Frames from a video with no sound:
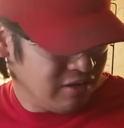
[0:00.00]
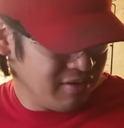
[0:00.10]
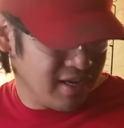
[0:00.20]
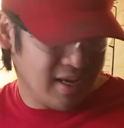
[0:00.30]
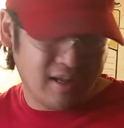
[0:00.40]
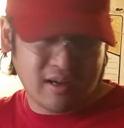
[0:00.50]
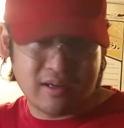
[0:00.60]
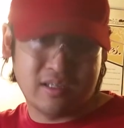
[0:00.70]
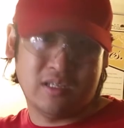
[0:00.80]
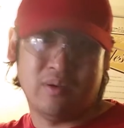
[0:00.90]
loading it
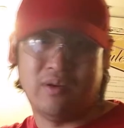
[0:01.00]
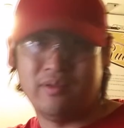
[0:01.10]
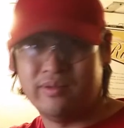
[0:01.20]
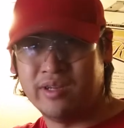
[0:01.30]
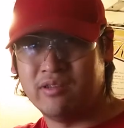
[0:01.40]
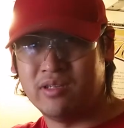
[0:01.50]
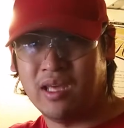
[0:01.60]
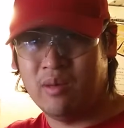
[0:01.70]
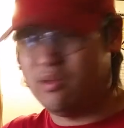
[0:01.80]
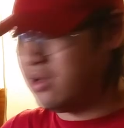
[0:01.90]
on another
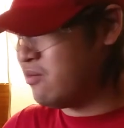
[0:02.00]
table